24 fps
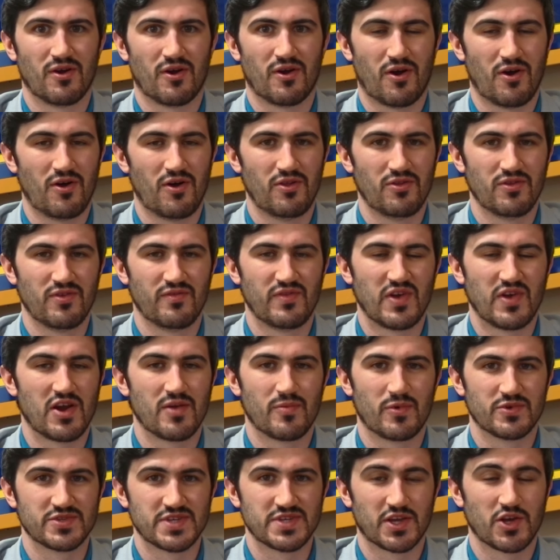all of the
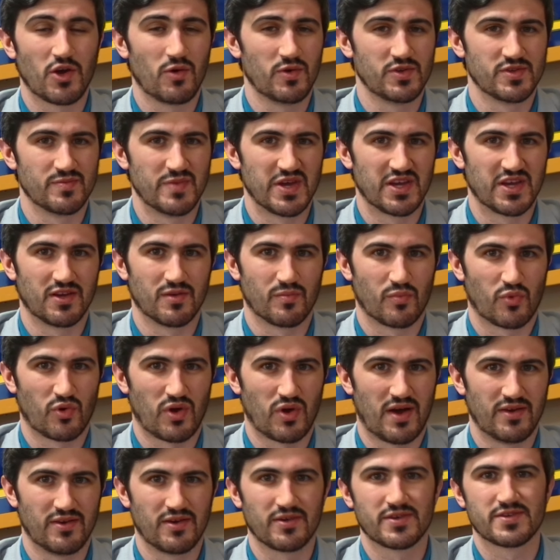variables that go into making a
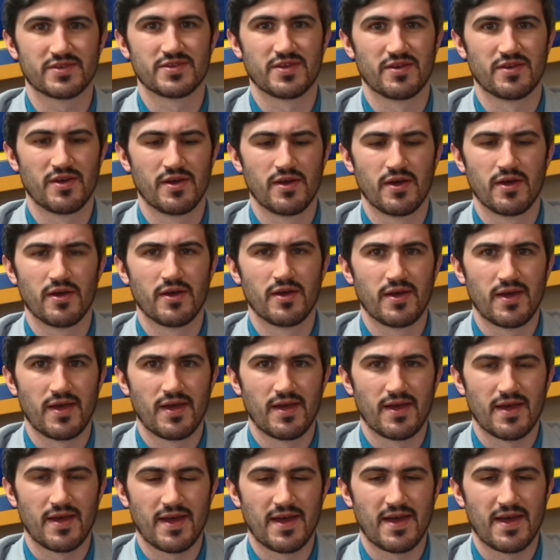product.
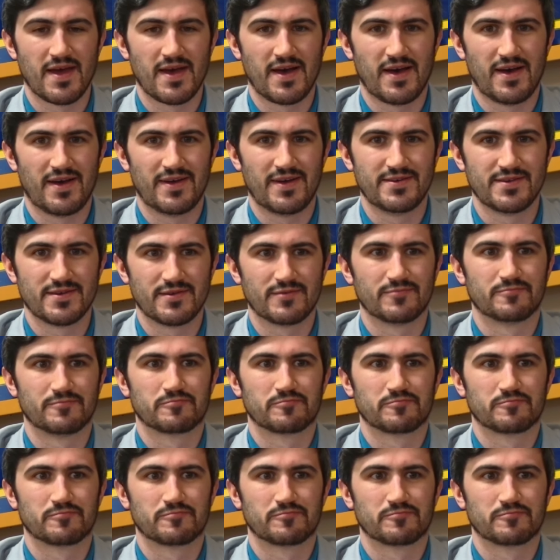And